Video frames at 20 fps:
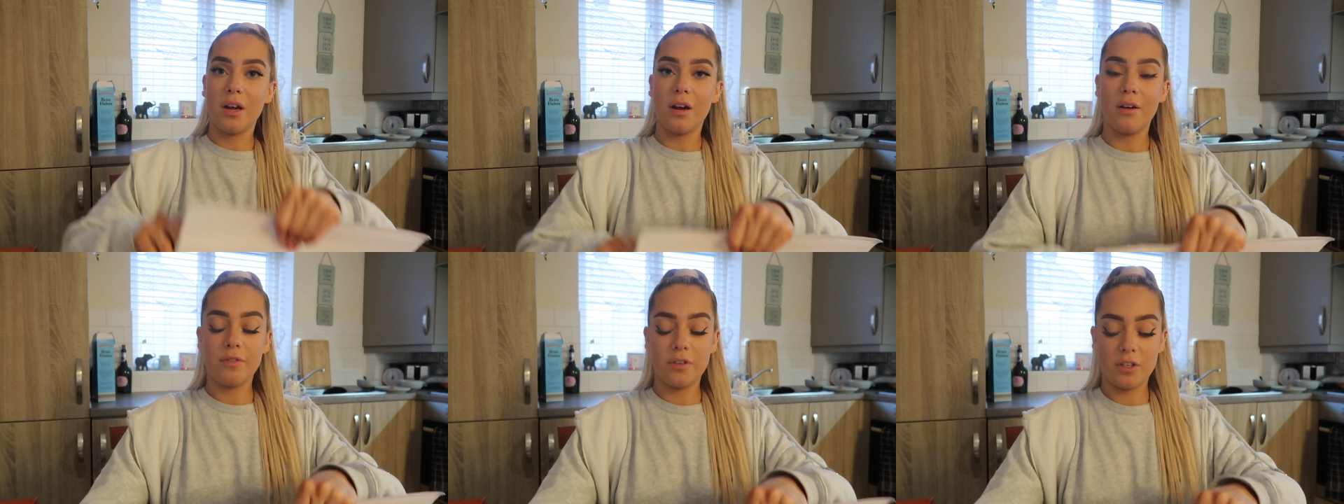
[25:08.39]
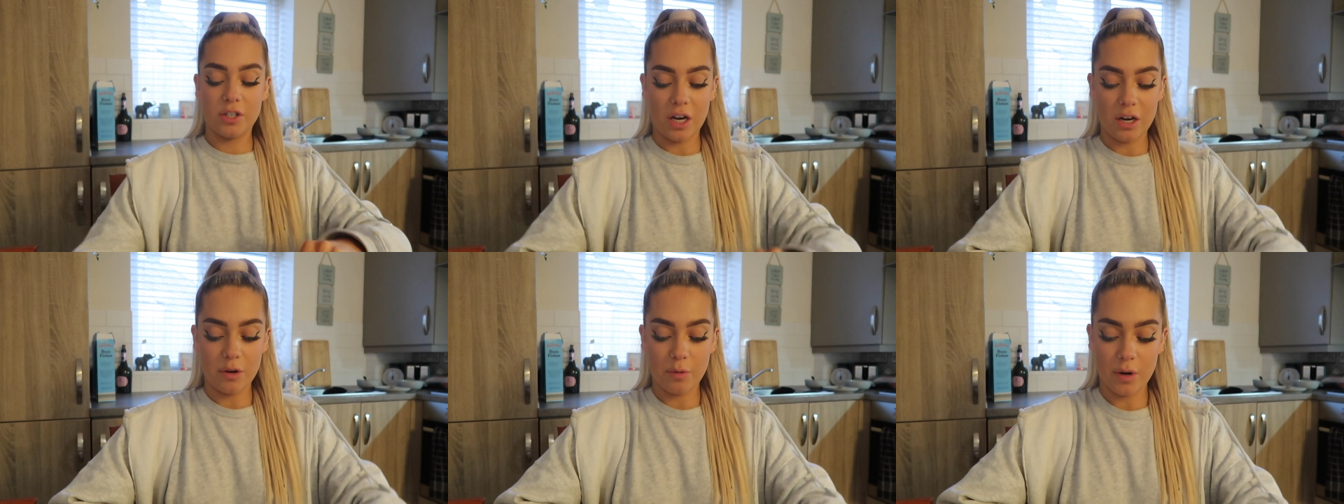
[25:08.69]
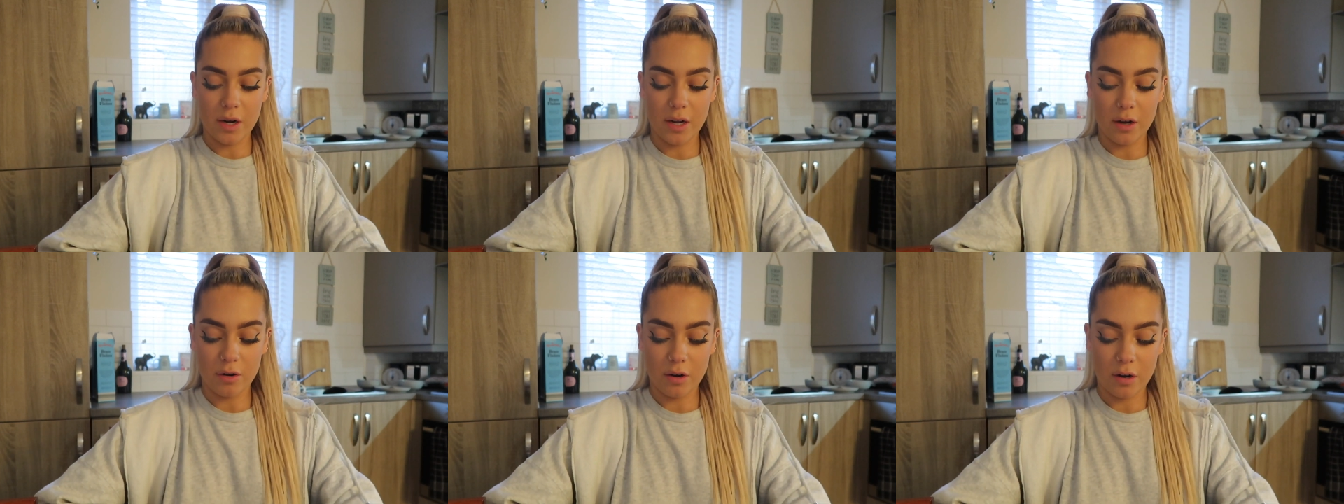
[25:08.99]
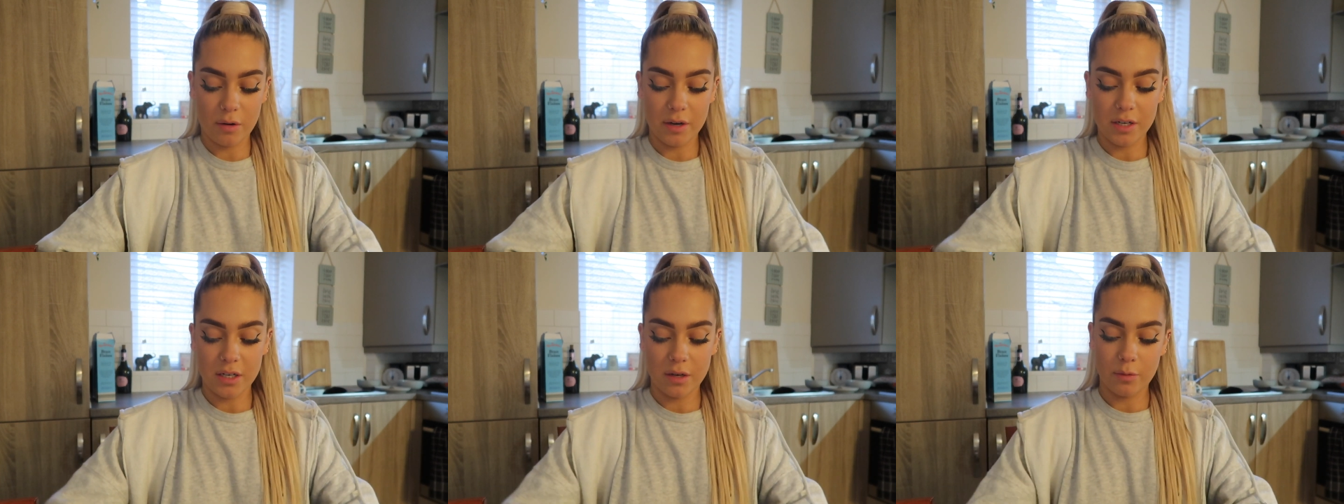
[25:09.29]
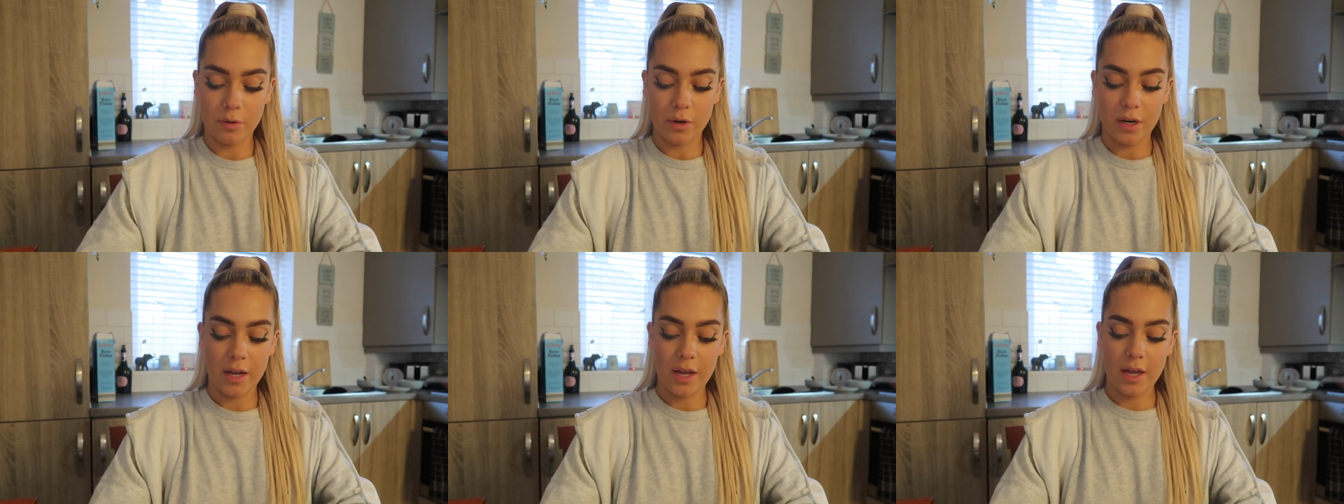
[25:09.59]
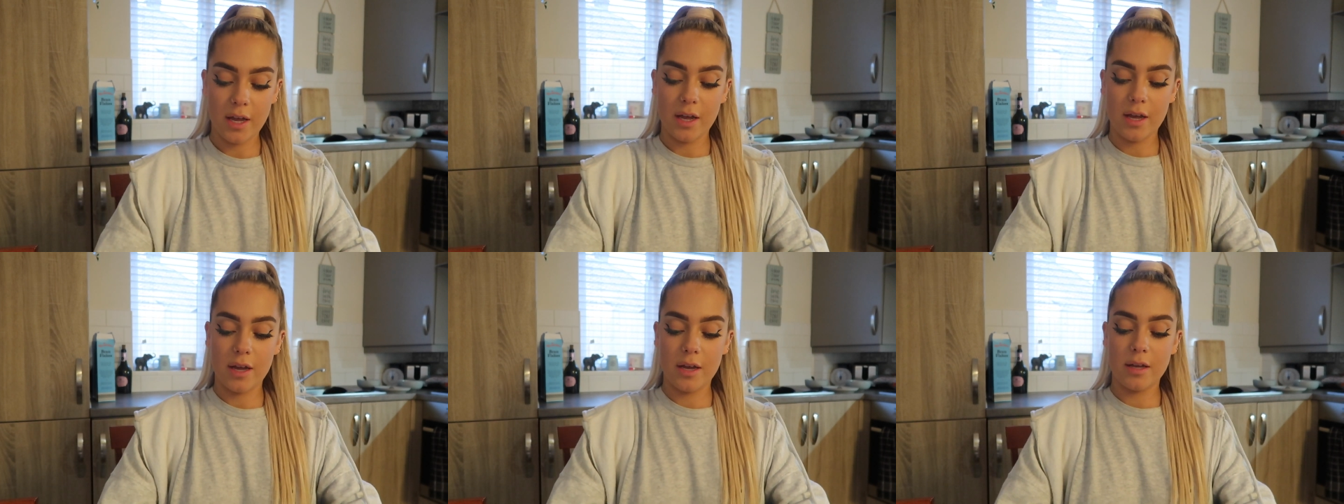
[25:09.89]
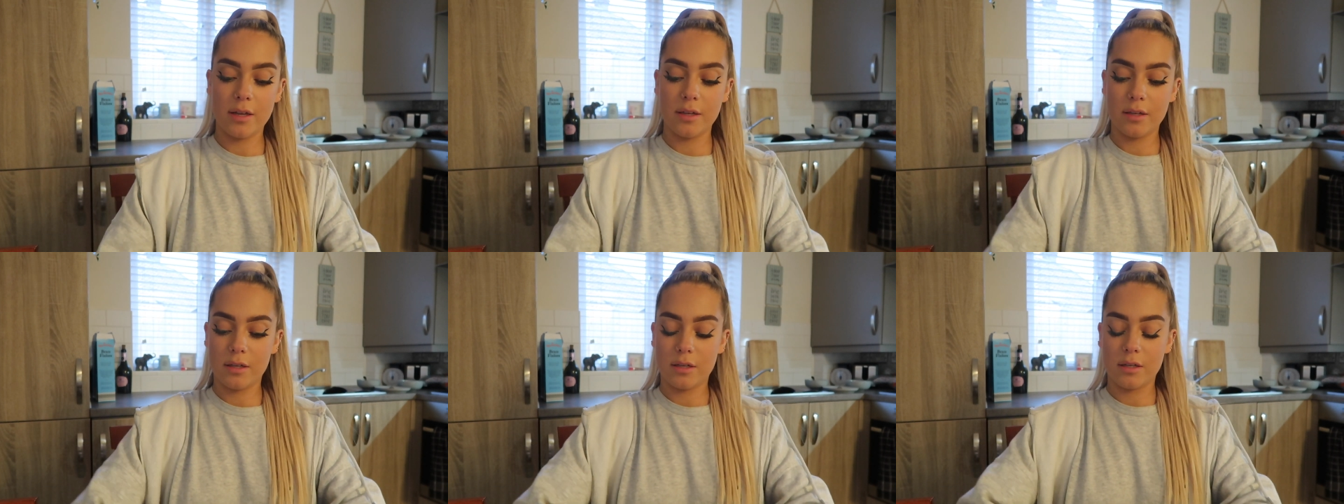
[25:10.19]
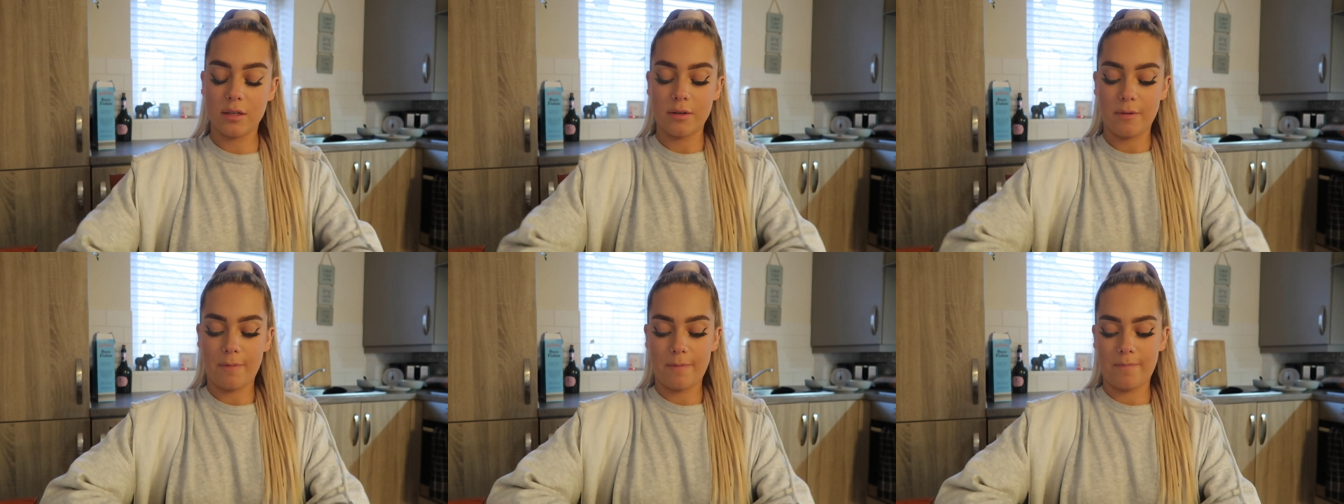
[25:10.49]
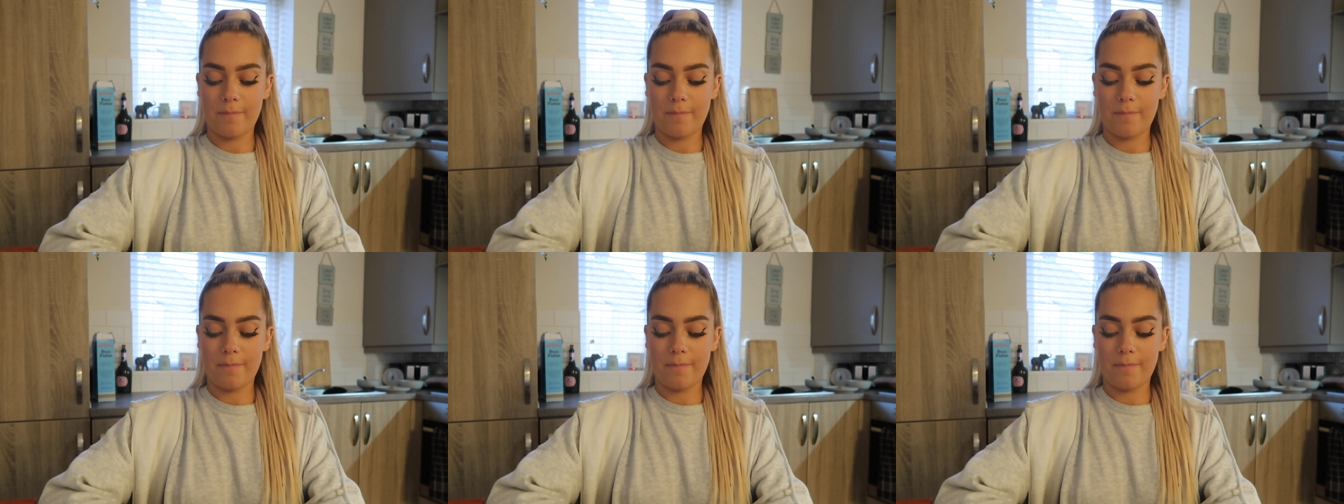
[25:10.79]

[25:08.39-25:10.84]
I've genuinely got no idea what it is.